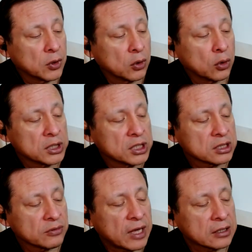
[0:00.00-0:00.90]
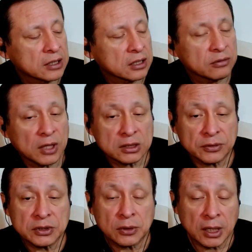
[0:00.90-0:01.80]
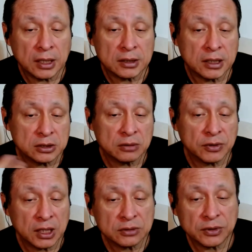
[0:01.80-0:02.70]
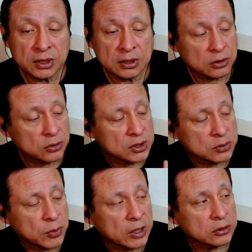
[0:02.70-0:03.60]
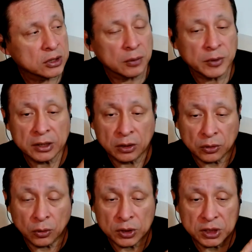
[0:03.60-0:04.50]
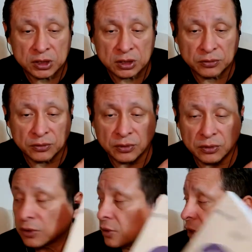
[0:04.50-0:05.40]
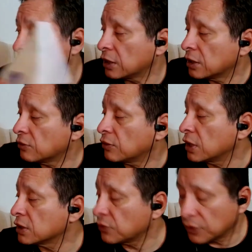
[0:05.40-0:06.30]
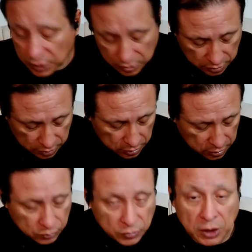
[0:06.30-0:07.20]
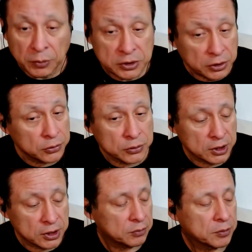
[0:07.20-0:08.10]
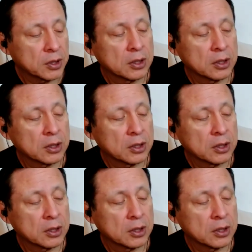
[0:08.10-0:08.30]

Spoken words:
Origins of Analytic Philosophy. So I like the history of philosophy. So this is Michael Dummett on the origins of analytic philosophy. Dummett's a huge name.